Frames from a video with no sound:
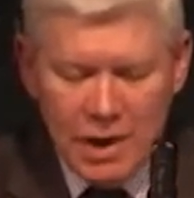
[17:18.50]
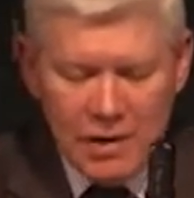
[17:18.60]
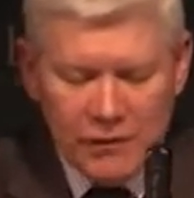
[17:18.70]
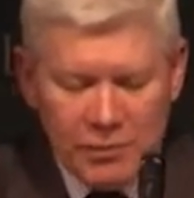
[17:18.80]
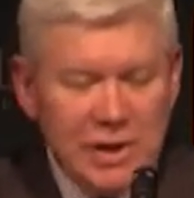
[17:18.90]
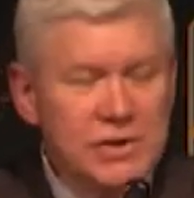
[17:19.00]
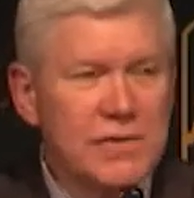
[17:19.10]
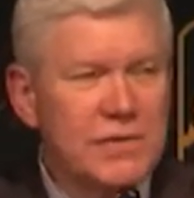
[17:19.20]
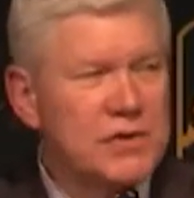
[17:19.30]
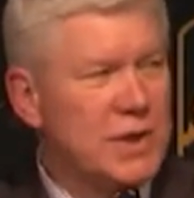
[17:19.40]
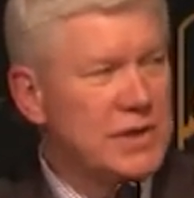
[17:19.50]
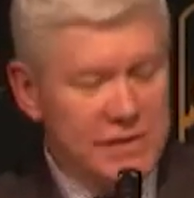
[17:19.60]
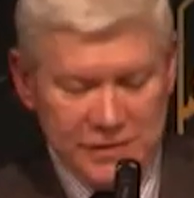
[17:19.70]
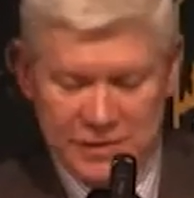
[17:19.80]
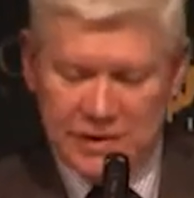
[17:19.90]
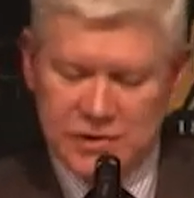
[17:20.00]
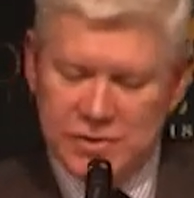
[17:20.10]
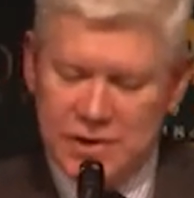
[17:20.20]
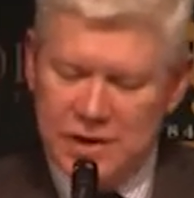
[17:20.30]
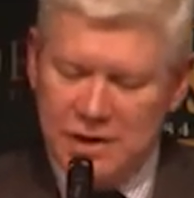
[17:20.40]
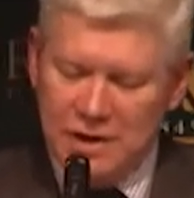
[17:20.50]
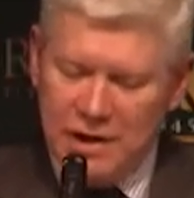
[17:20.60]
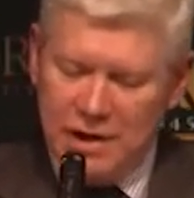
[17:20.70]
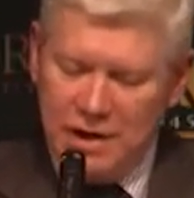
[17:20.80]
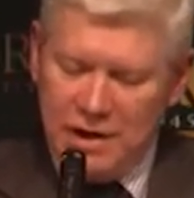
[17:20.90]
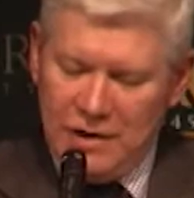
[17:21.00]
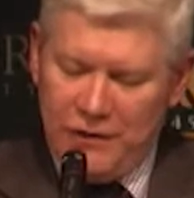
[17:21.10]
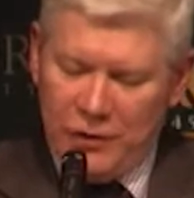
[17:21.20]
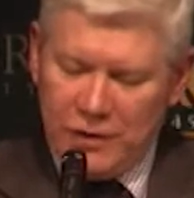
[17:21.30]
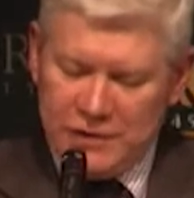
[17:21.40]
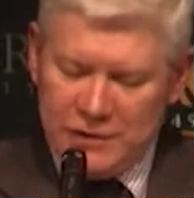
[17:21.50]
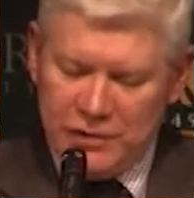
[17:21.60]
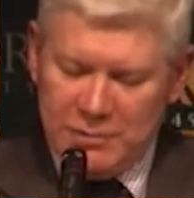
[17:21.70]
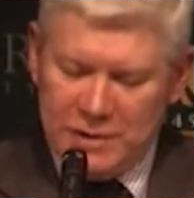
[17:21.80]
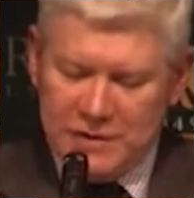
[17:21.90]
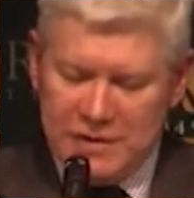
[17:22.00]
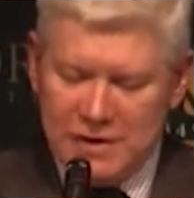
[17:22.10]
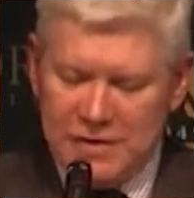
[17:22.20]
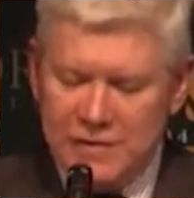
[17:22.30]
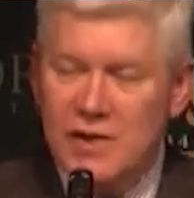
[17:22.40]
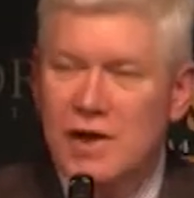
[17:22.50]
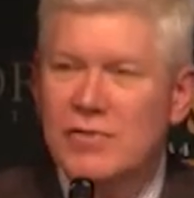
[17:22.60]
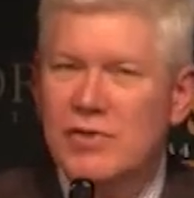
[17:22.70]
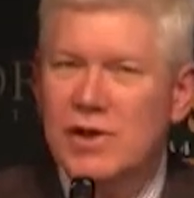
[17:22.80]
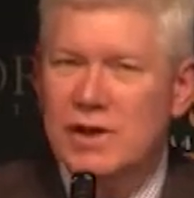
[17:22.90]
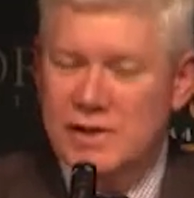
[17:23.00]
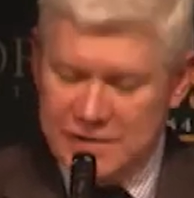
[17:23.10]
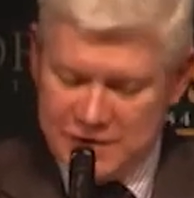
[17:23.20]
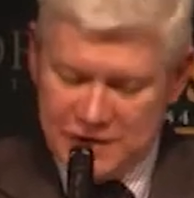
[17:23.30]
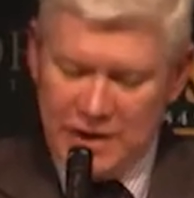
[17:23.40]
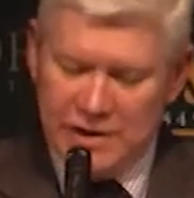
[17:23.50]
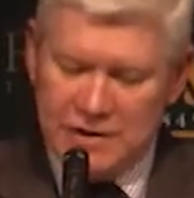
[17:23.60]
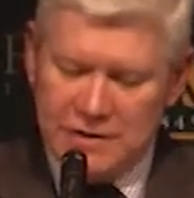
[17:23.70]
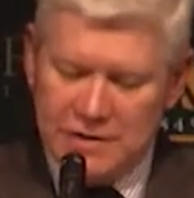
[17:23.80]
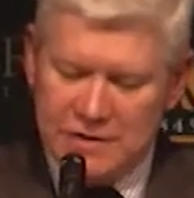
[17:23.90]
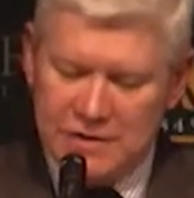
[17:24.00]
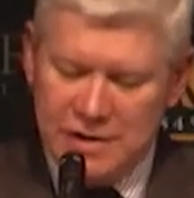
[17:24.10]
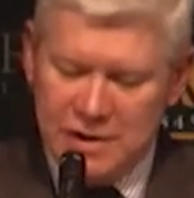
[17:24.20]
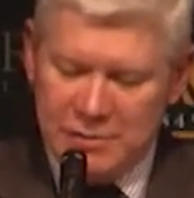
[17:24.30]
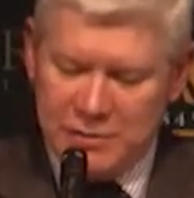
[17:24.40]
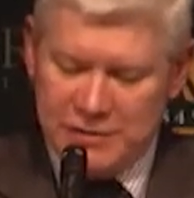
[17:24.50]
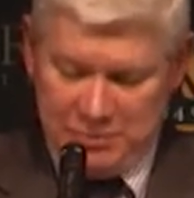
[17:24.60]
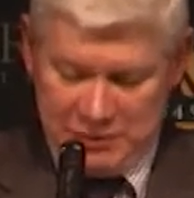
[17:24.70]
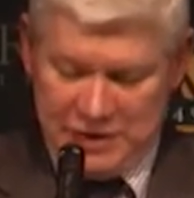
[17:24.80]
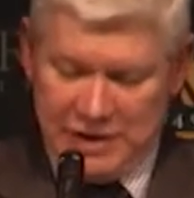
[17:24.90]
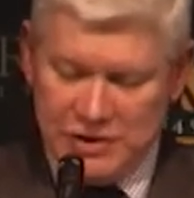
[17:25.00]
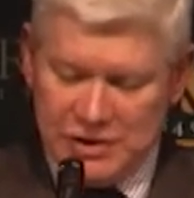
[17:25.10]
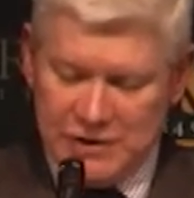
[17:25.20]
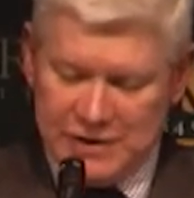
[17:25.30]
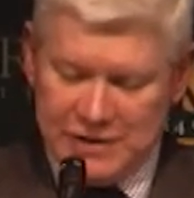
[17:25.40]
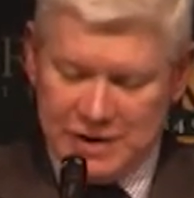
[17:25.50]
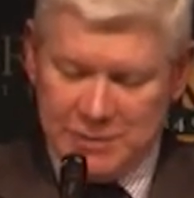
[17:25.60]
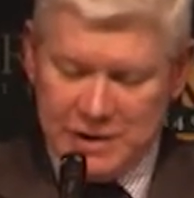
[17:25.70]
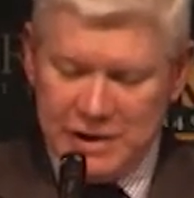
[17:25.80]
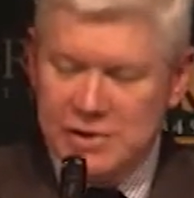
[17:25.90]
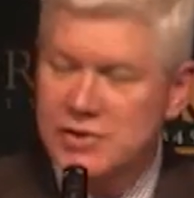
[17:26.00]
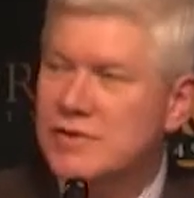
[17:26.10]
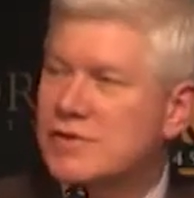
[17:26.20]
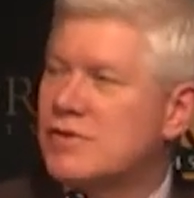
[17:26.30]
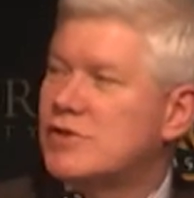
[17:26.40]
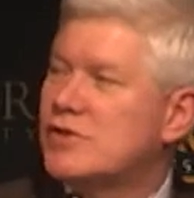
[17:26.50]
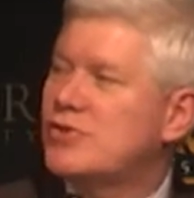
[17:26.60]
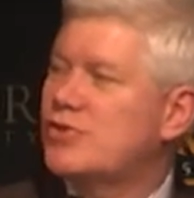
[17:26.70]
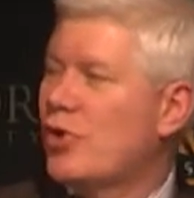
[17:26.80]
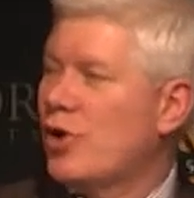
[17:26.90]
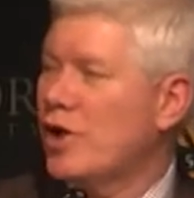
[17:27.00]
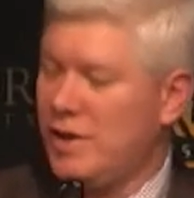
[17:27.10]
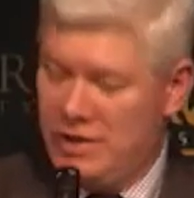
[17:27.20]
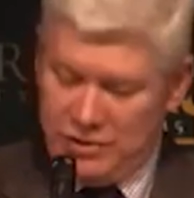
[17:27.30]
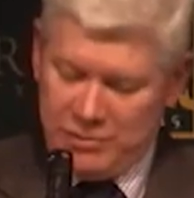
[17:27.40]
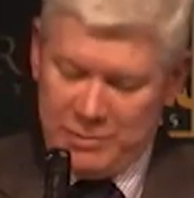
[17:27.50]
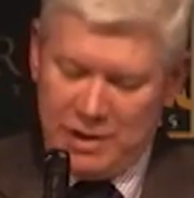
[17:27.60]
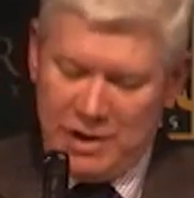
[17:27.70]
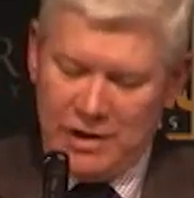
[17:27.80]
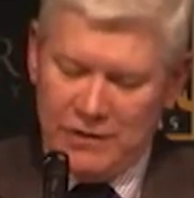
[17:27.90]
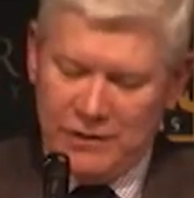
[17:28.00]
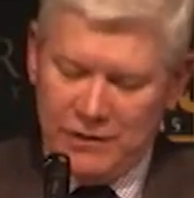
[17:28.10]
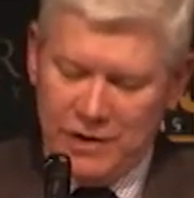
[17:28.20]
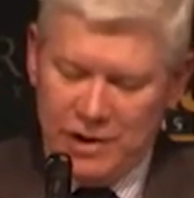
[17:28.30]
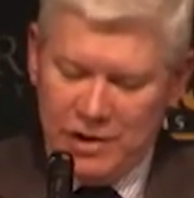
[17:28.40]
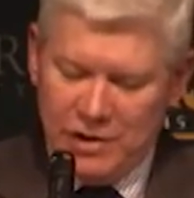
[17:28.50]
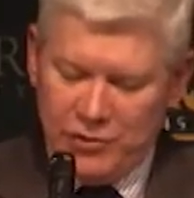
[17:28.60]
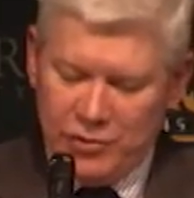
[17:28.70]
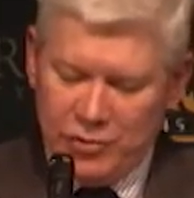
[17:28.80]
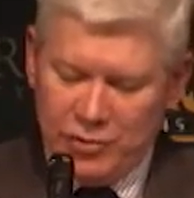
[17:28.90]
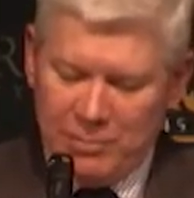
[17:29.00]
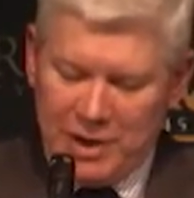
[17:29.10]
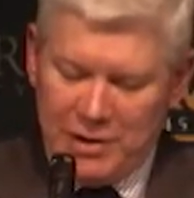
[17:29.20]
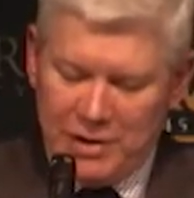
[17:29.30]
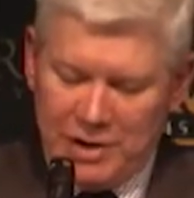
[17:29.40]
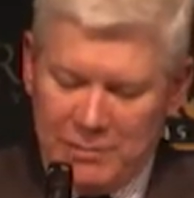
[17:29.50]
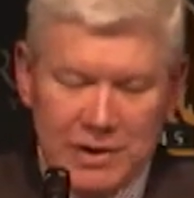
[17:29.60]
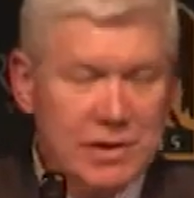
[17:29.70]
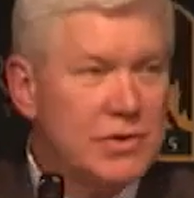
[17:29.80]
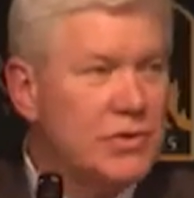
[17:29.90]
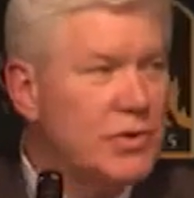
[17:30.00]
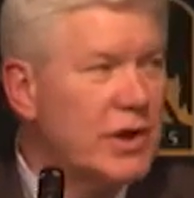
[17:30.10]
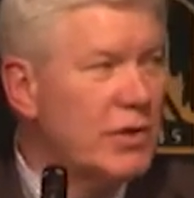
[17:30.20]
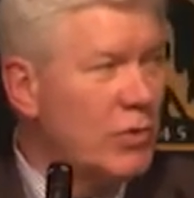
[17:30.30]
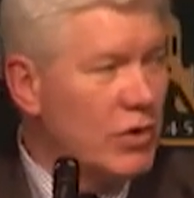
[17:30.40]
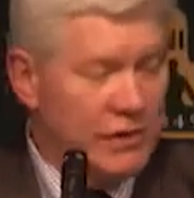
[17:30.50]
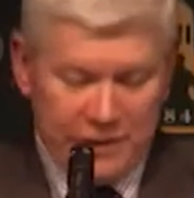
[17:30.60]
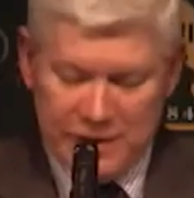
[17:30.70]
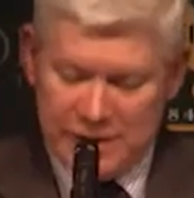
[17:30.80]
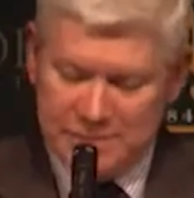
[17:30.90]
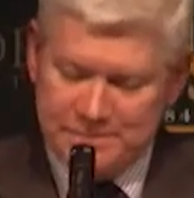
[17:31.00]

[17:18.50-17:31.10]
For much of the 20th century, the focus of humanistic concern regarding science was the potential of its applications to destroy human life through biochemical and nuclear warfare.